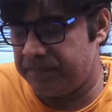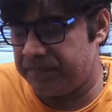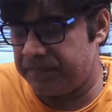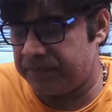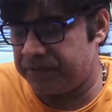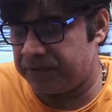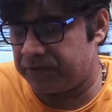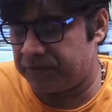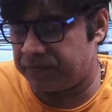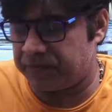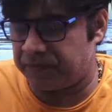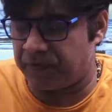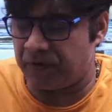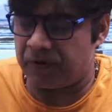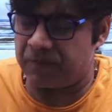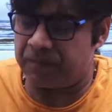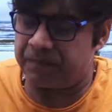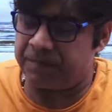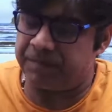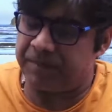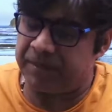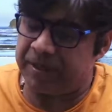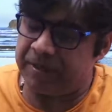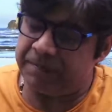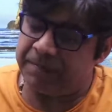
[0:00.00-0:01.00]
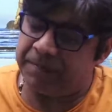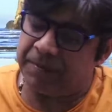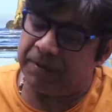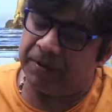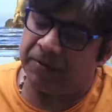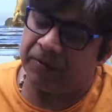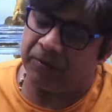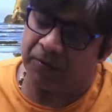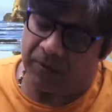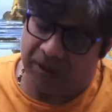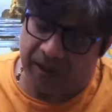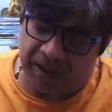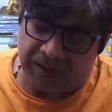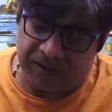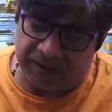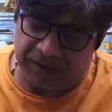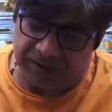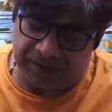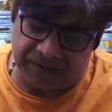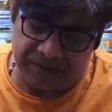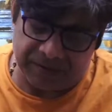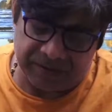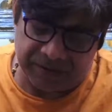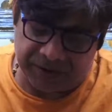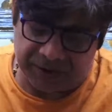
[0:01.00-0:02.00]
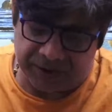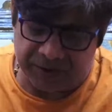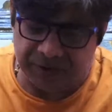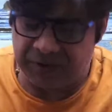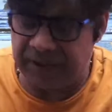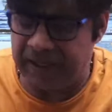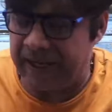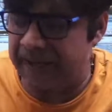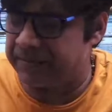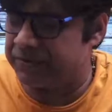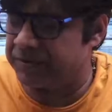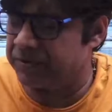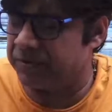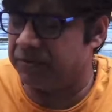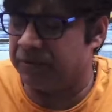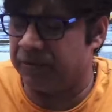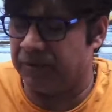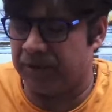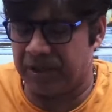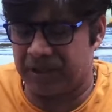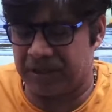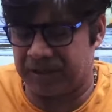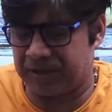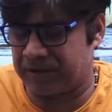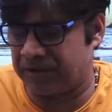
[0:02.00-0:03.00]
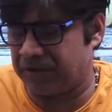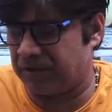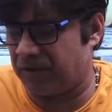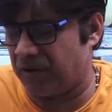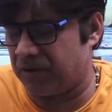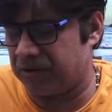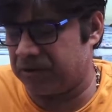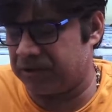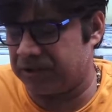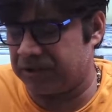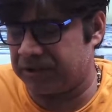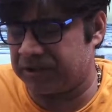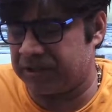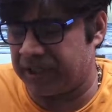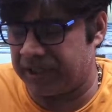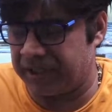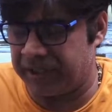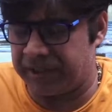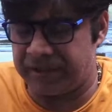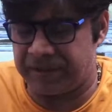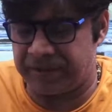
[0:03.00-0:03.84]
So for paper 1, you don't have to work on the current